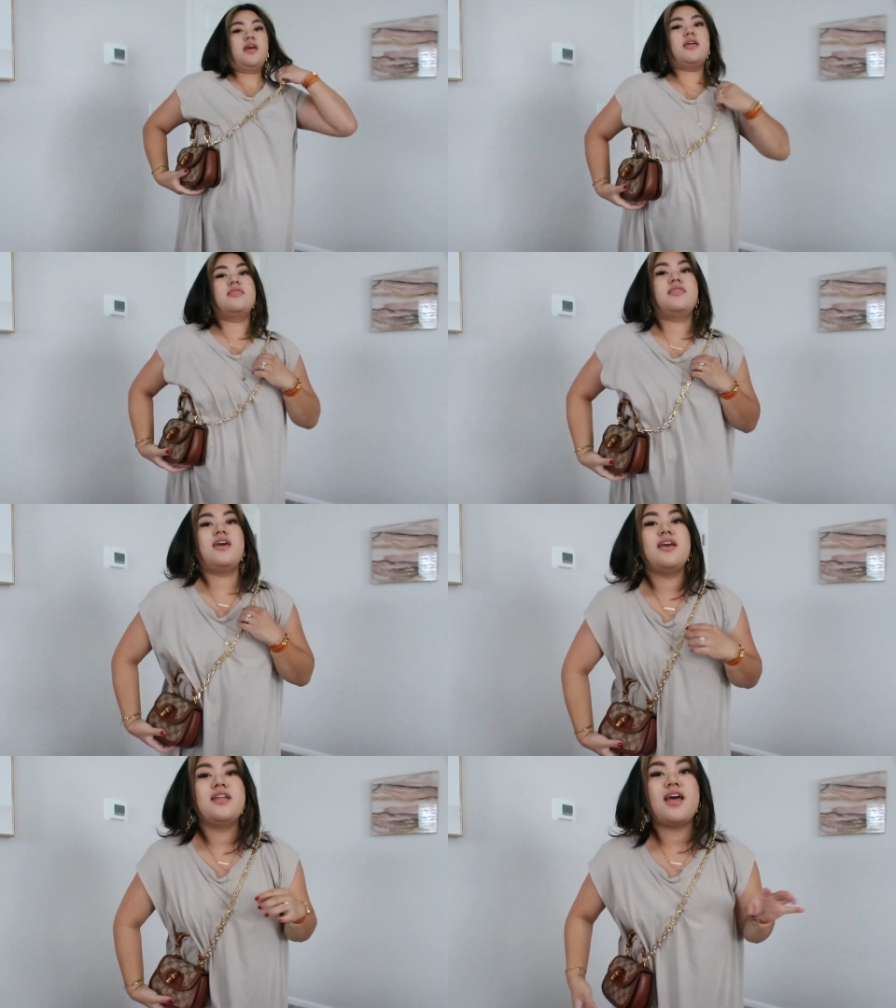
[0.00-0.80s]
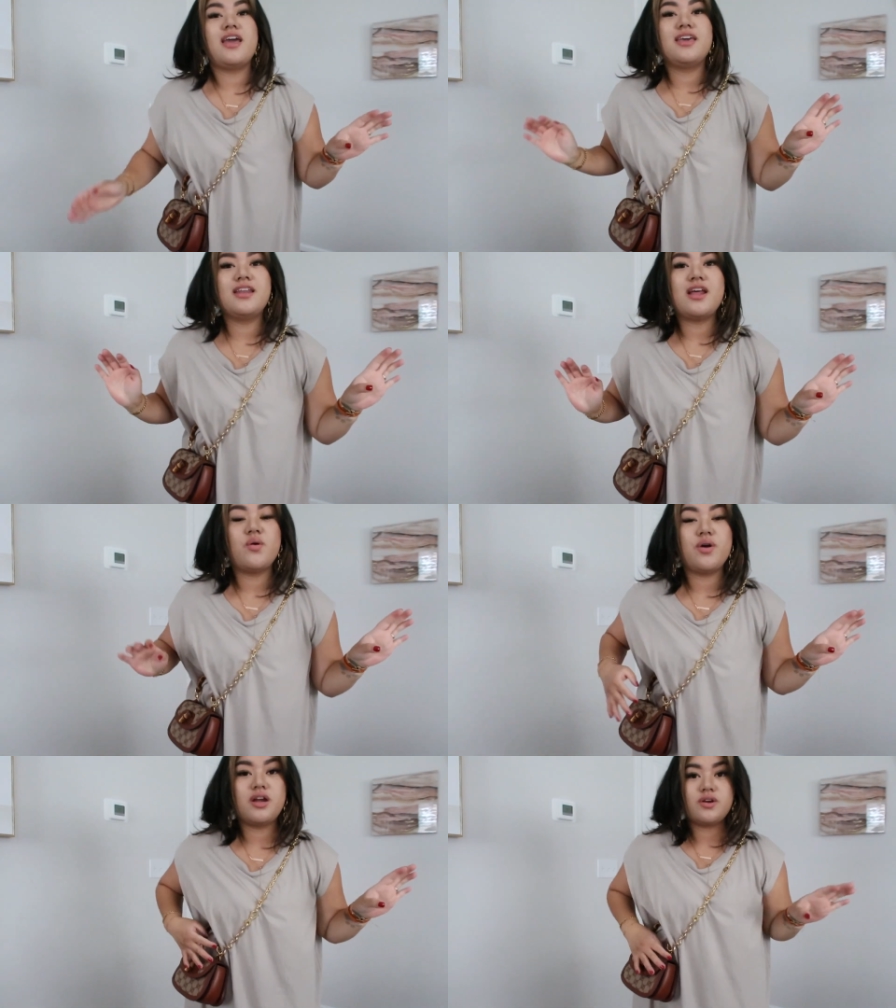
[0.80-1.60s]
And then I can
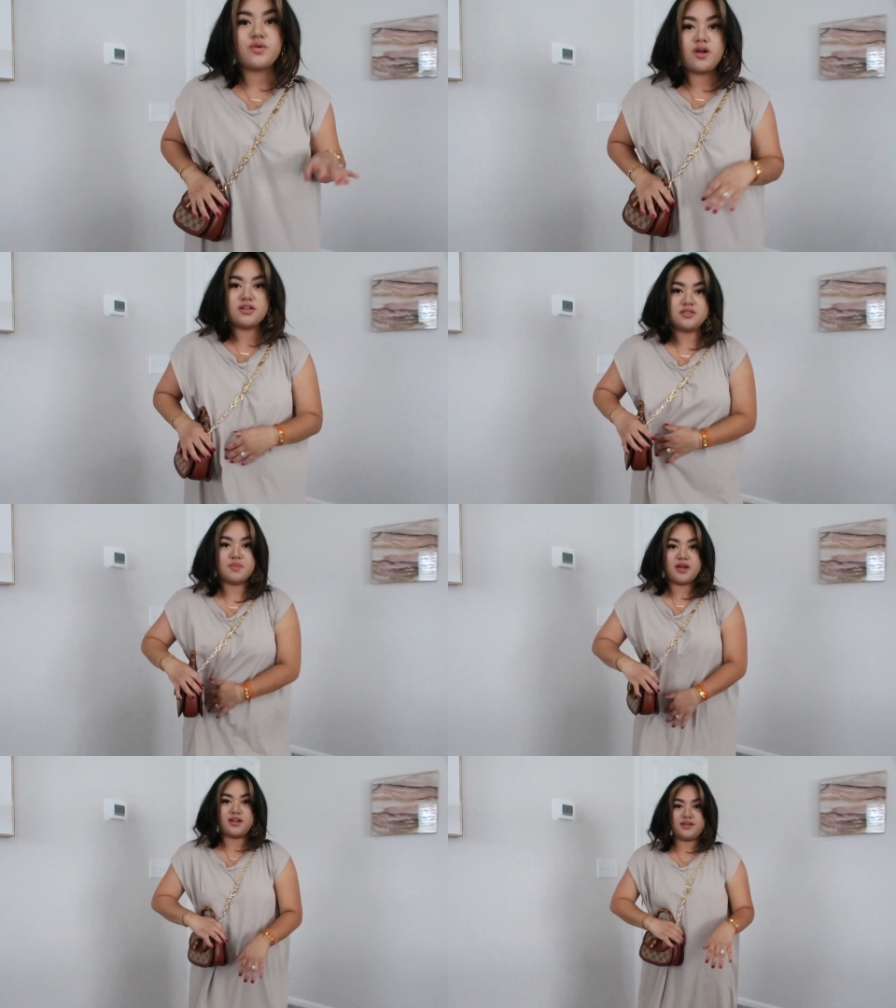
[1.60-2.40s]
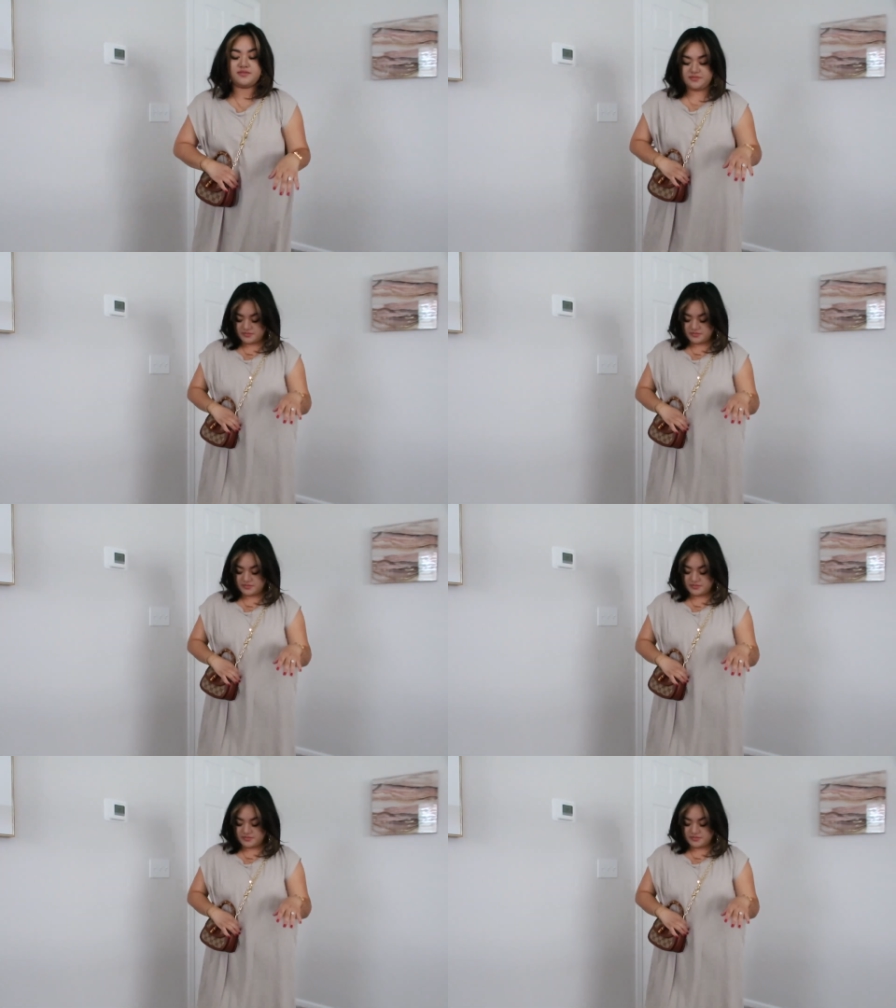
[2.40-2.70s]
now wear it crossbody.